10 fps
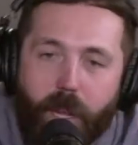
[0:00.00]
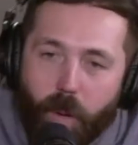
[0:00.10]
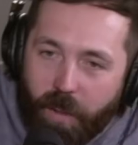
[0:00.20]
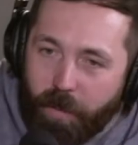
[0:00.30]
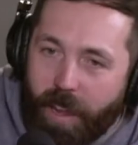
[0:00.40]

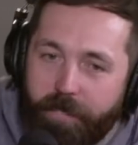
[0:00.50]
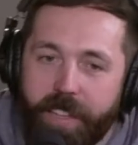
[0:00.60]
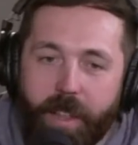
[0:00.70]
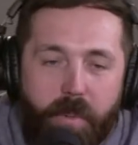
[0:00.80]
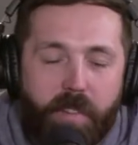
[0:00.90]
Well, I
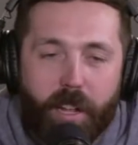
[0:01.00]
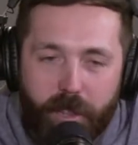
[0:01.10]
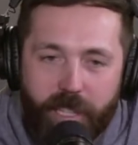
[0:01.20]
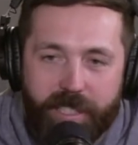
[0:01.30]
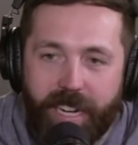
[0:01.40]
feel like we've got a
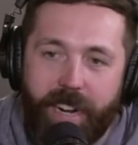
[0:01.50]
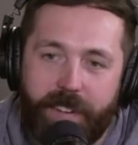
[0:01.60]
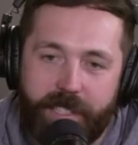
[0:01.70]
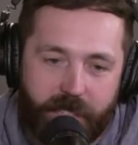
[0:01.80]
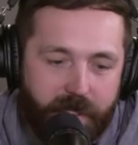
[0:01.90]
lot to dive
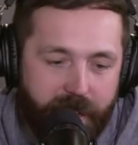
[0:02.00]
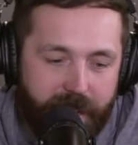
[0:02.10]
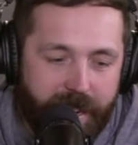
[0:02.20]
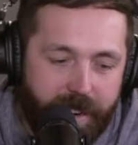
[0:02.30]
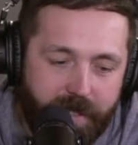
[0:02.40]
into here
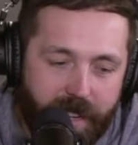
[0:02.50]
now.